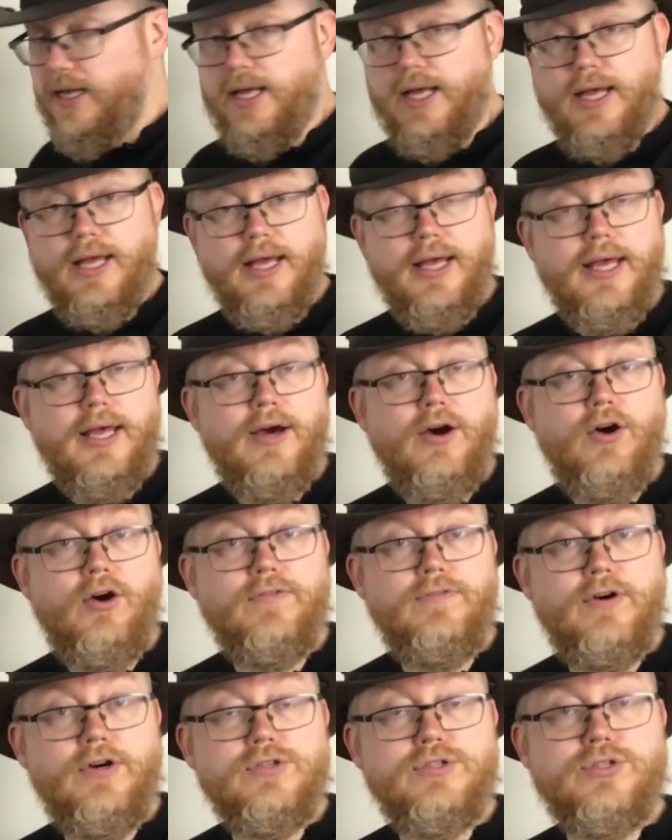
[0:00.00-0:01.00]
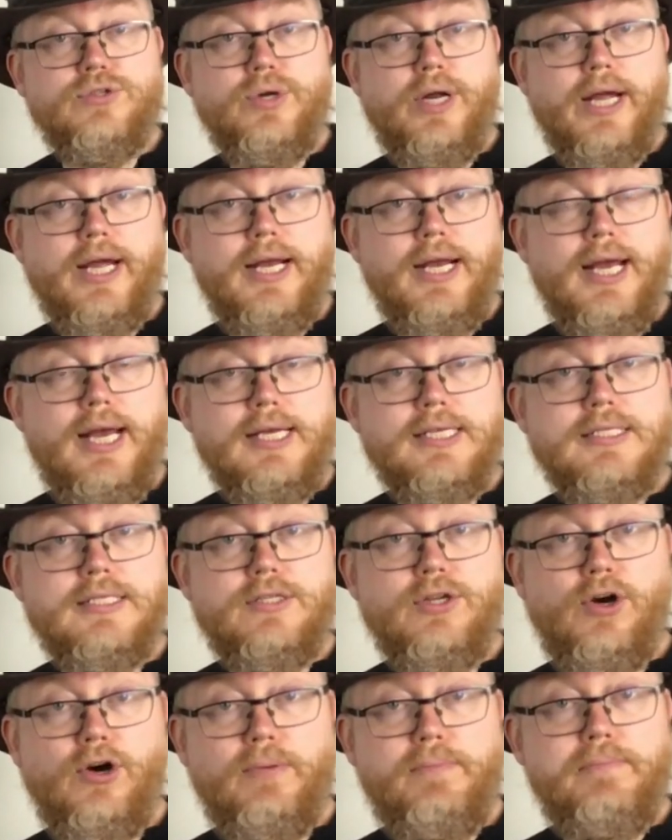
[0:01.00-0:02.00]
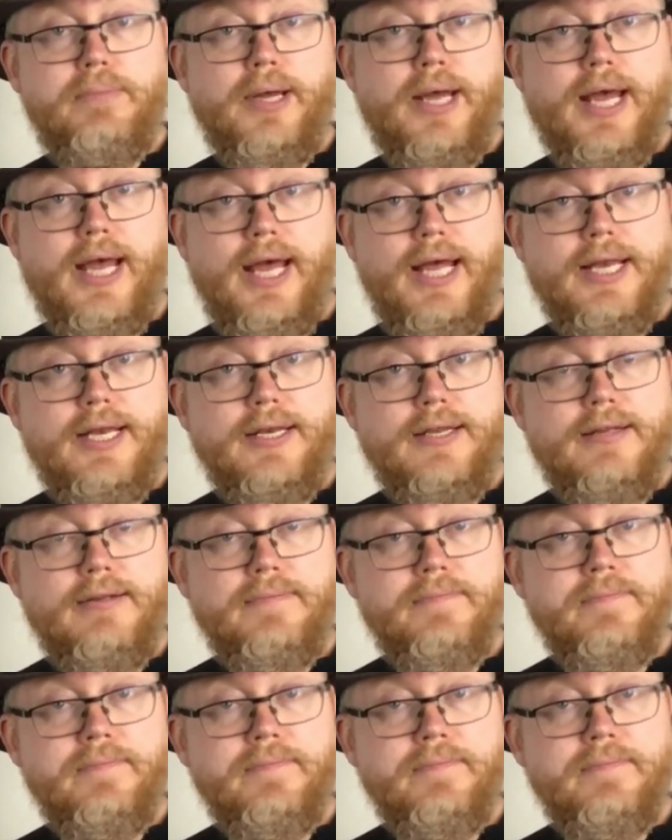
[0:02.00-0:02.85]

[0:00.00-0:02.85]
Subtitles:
of Australia's top end.